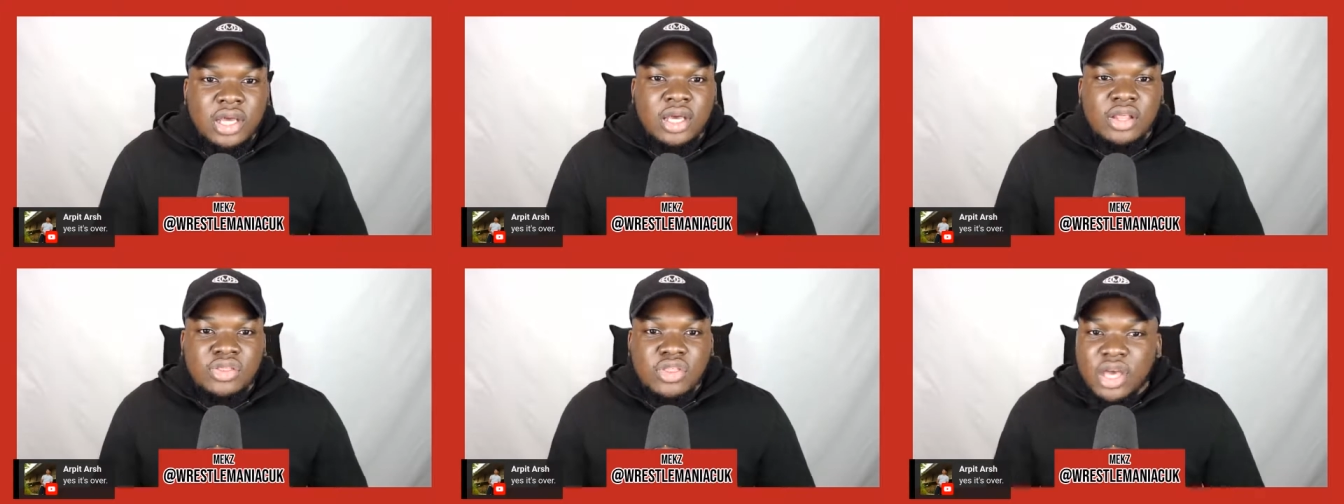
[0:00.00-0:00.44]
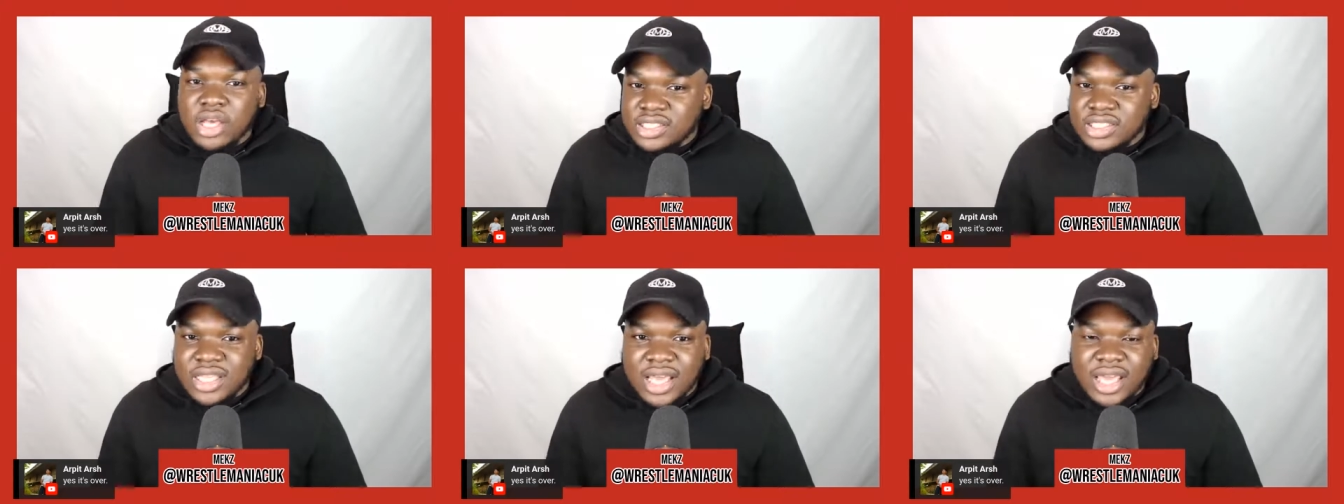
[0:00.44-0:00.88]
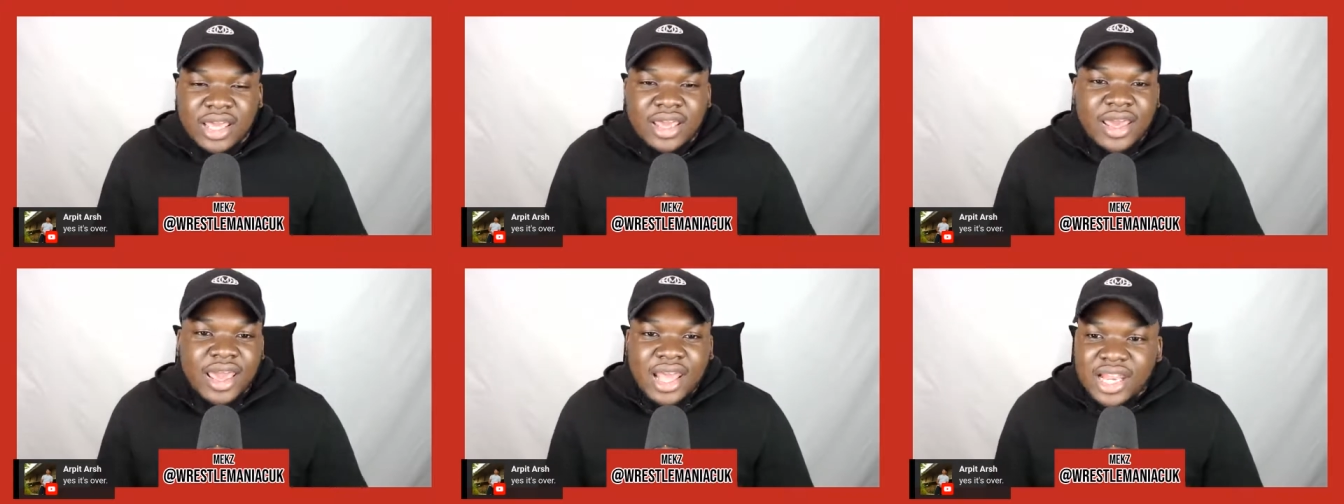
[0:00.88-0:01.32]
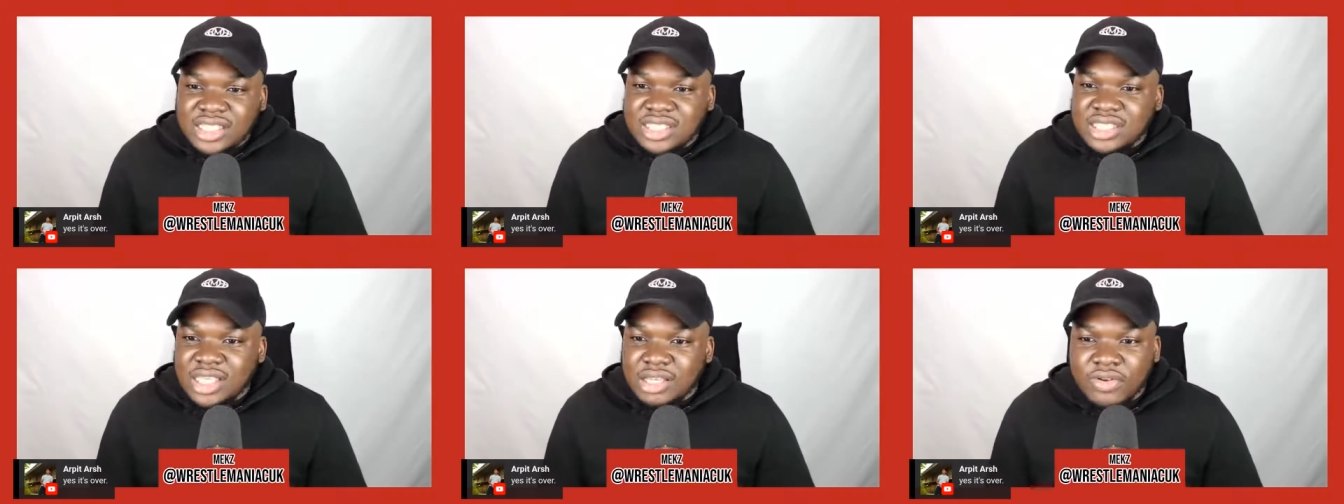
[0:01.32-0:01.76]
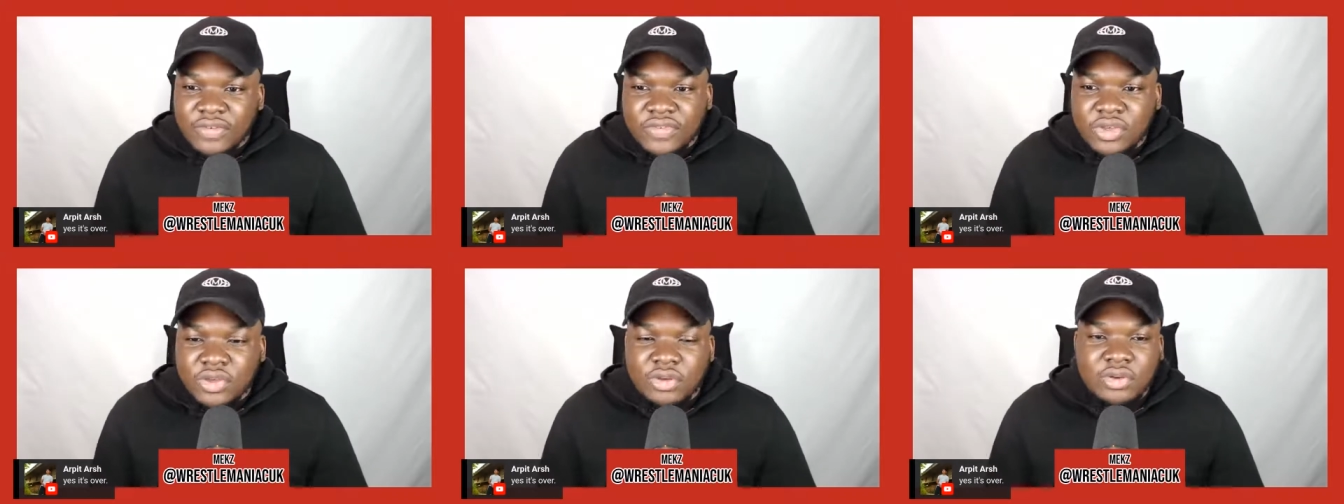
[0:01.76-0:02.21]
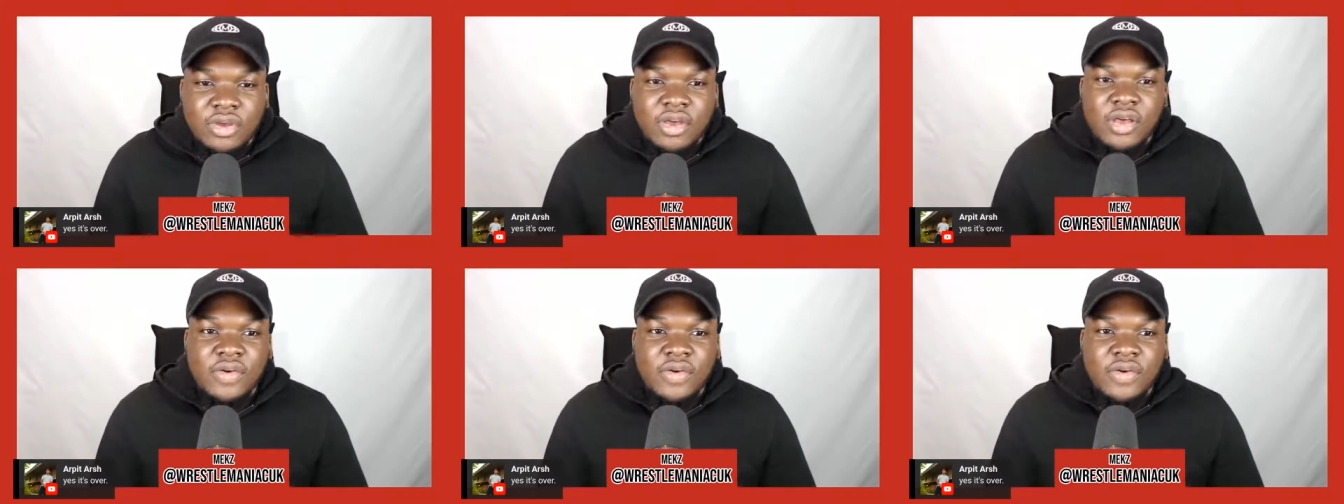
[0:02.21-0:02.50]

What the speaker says: Thursday, NXT review.